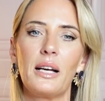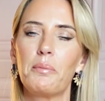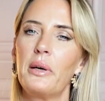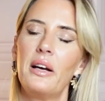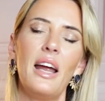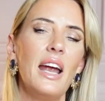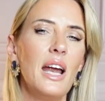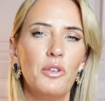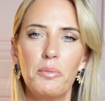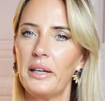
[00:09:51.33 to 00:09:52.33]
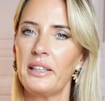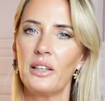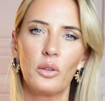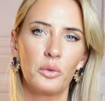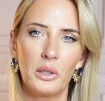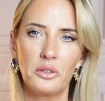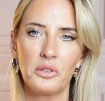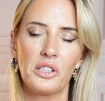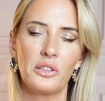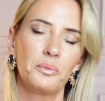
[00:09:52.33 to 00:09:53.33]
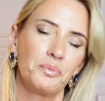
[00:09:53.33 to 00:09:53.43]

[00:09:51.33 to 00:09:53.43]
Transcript: up everybody all around. So,